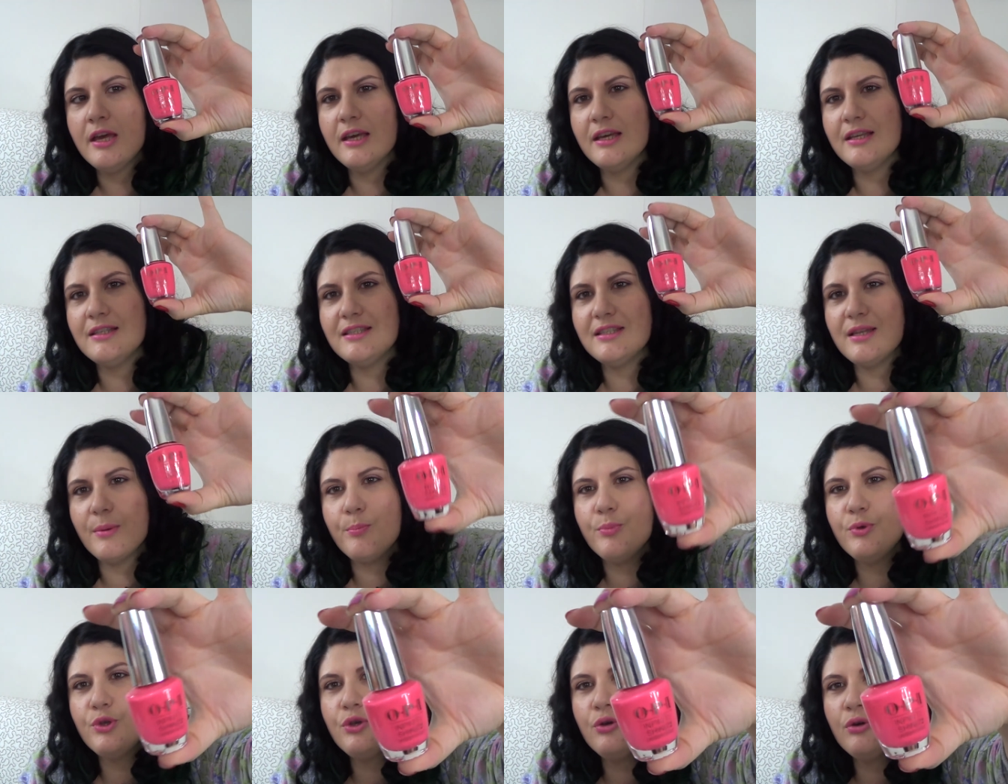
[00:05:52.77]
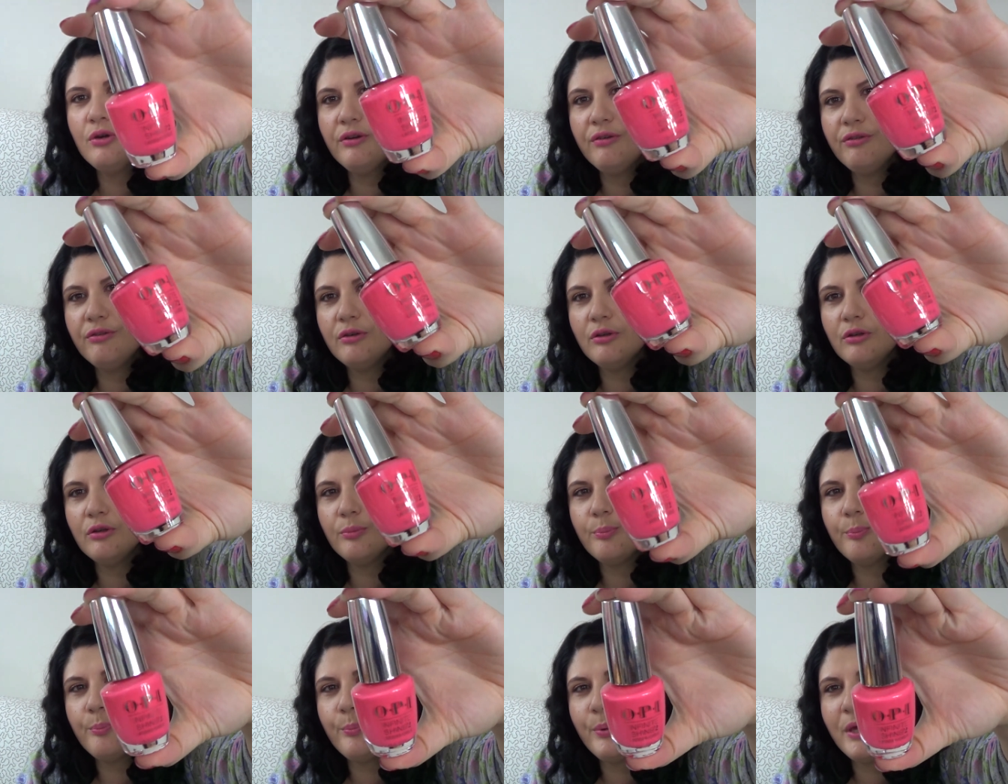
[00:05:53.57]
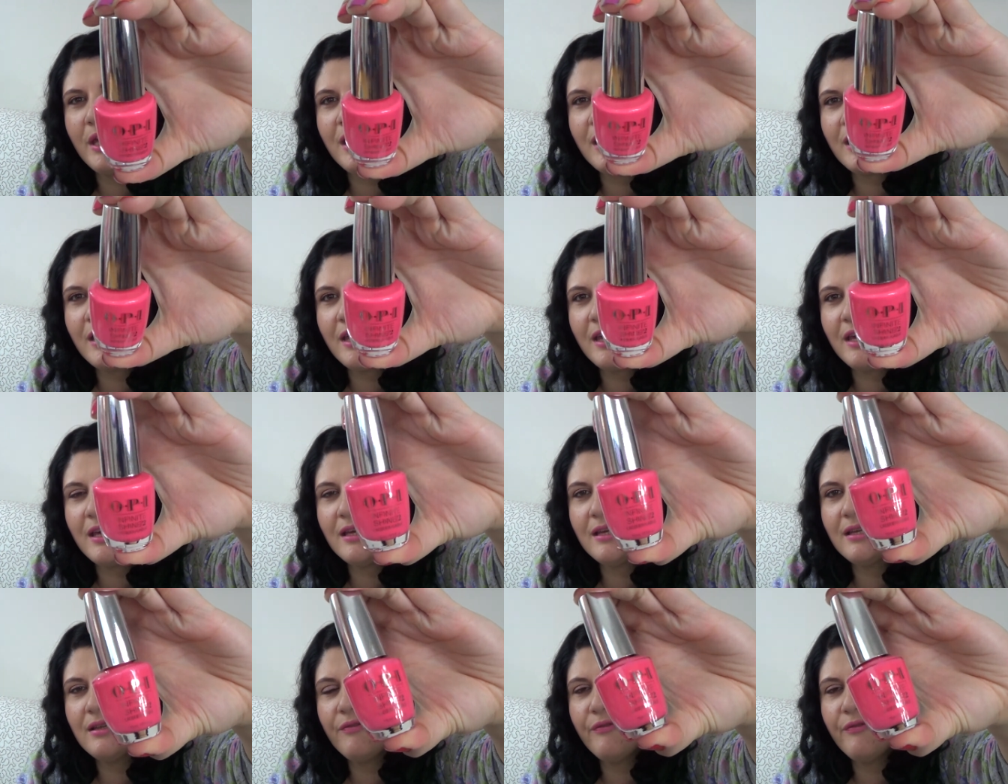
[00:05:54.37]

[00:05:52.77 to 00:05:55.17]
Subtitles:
It's a beautiful pinky